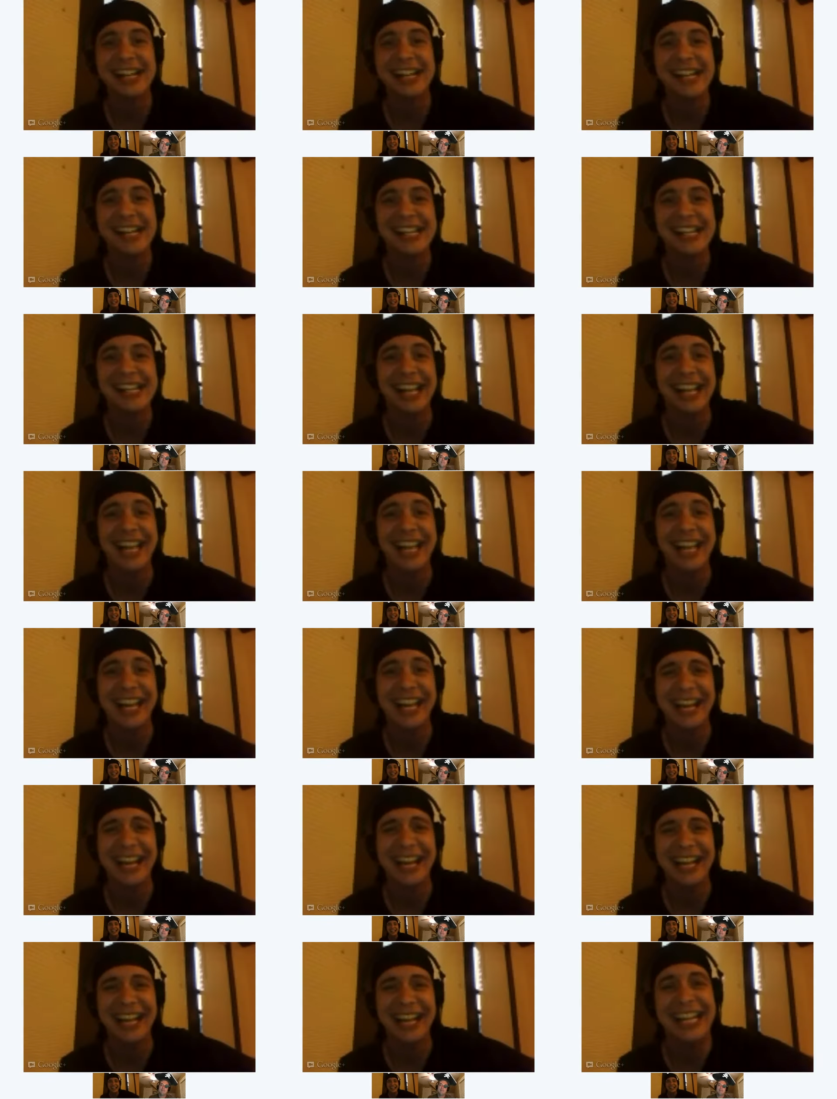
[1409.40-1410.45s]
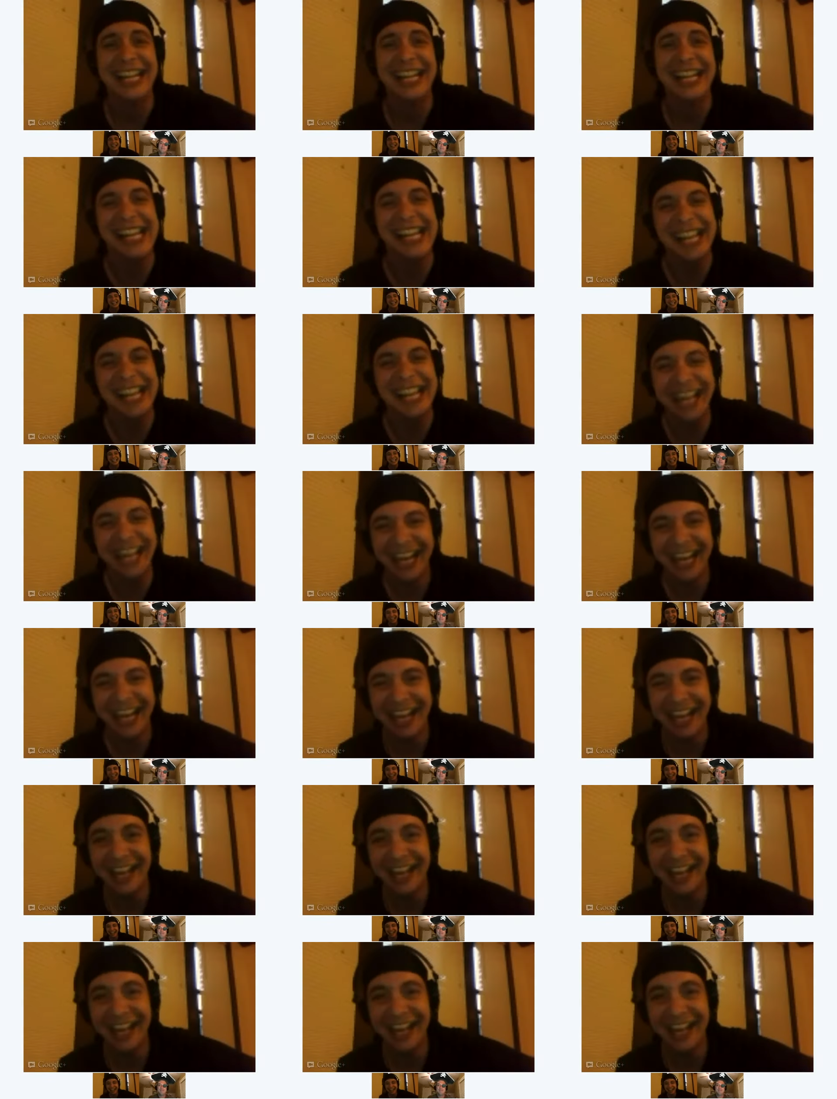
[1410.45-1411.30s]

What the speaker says: (silence)